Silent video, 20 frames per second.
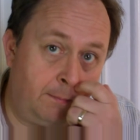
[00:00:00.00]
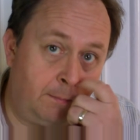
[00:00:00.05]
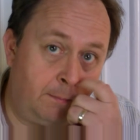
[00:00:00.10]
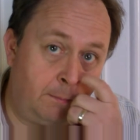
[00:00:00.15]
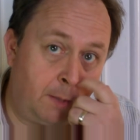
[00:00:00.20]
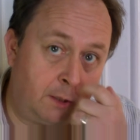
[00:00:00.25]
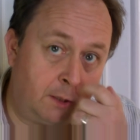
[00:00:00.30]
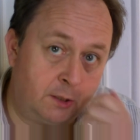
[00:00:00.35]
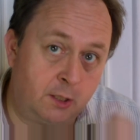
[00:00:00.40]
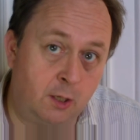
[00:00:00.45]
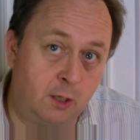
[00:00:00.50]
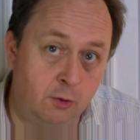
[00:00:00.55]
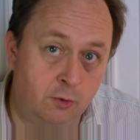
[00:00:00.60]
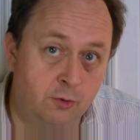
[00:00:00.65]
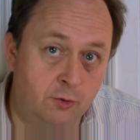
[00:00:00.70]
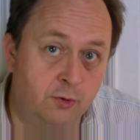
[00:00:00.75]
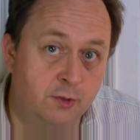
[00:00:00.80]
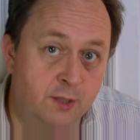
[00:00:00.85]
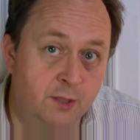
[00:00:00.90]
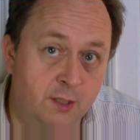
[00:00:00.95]

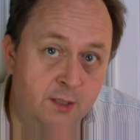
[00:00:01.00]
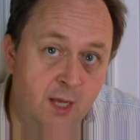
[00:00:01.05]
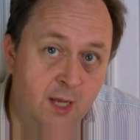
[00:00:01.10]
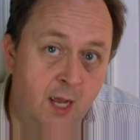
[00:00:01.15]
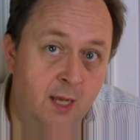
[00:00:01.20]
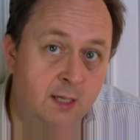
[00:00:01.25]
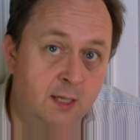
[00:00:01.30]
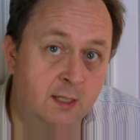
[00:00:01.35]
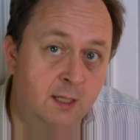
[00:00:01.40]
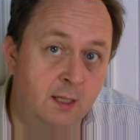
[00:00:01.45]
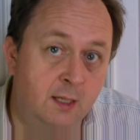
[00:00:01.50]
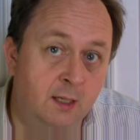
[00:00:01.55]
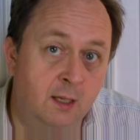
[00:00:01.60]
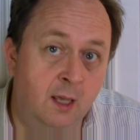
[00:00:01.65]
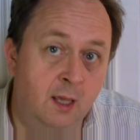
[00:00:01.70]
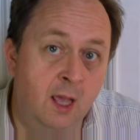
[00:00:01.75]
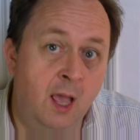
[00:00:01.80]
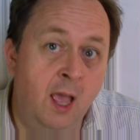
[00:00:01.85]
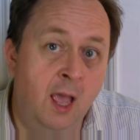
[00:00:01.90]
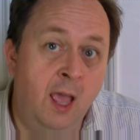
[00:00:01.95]
multicultural society.
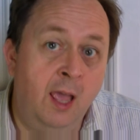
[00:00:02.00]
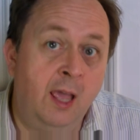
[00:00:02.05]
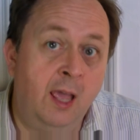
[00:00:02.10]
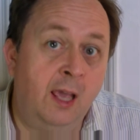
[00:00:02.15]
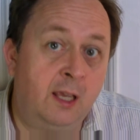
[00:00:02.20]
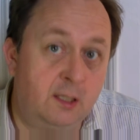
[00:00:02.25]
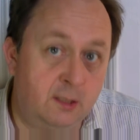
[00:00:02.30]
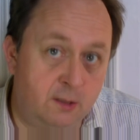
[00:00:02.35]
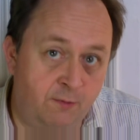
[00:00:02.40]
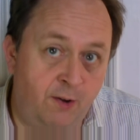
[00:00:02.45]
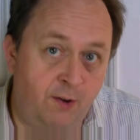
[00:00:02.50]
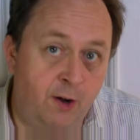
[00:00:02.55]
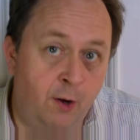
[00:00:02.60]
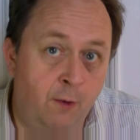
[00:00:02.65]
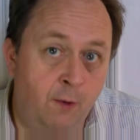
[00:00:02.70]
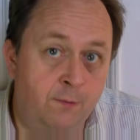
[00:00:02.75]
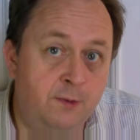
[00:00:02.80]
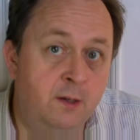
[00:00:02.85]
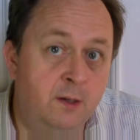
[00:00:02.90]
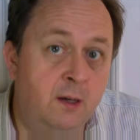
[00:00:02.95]
It's very
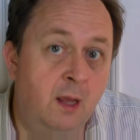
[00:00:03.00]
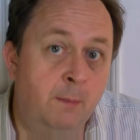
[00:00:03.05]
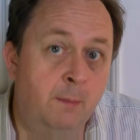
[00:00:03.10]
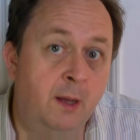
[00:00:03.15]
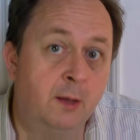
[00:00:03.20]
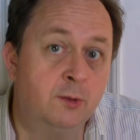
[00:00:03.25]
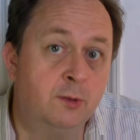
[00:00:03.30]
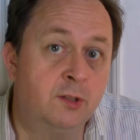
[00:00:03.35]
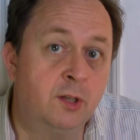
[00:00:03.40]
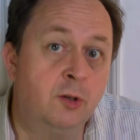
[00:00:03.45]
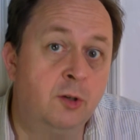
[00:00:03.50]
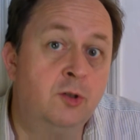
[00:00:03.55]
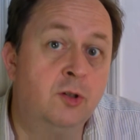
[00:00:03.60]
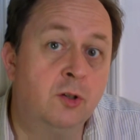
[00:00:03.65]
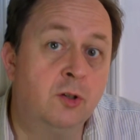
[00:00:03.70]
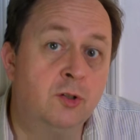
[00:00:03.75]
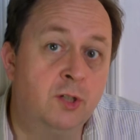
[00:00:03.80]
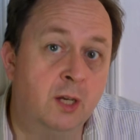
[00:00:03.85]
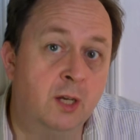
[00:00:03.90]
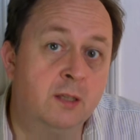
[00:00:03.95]
often about
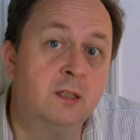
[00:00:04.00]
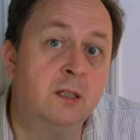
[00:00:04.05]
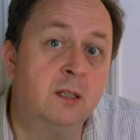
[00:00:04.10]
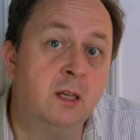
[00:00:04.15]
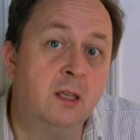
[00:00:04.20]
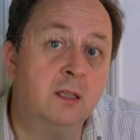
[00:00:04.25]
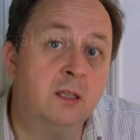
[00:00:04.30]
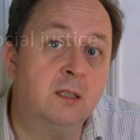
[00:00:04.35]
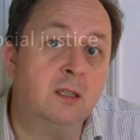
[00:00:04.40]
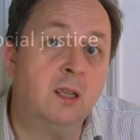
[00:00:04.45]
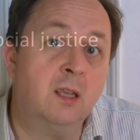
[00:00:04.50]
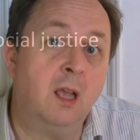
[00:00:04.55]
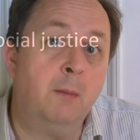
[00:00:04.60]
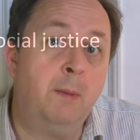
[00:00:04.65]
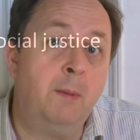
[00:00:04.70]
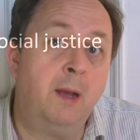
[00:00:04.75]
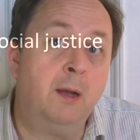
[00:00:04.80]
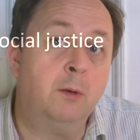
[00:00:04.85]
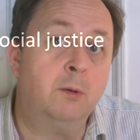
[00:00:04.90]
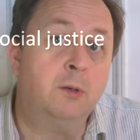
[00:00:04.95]
social justice,
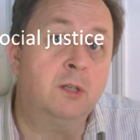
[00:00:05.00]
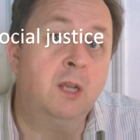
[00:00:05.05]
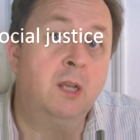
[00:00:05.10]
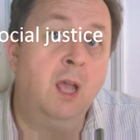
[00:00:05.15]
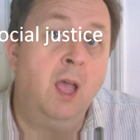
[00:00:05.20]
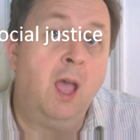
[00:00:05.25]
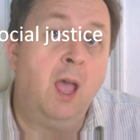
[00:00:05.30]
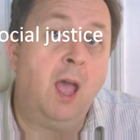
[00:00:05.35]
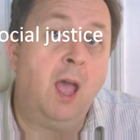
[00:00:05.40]
about